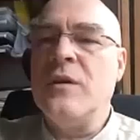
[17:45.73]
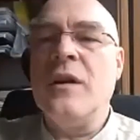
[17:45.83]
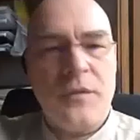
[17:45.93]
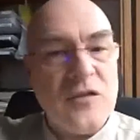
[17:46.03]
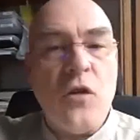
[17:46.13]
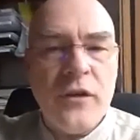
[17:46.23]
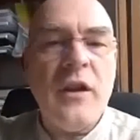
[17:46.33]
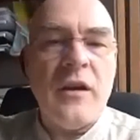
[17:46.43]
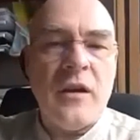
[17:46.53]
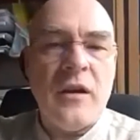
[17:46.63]
That's already
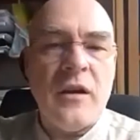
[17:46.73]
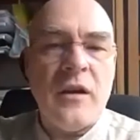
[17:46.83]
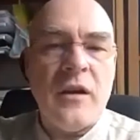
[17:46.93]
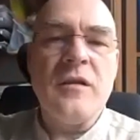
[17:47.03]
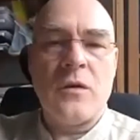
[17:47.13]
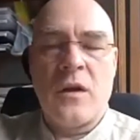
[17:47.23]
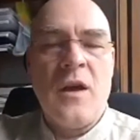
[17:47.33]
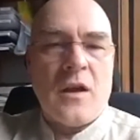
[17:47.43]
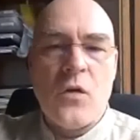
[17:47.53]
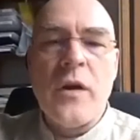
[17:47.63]
enough. The Chinese go
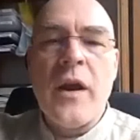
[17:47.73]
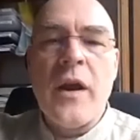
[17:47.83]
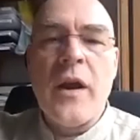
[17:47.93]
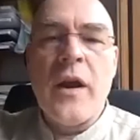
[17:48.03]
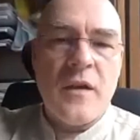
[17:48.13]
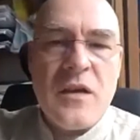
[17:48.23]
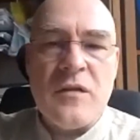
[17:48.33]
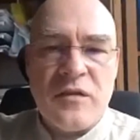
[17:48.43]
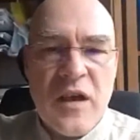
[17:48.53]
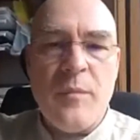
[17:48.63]
nuts when they see
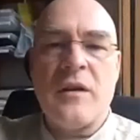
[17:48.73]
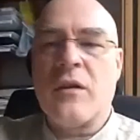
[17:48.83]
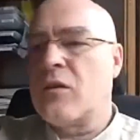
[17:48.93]
this happening.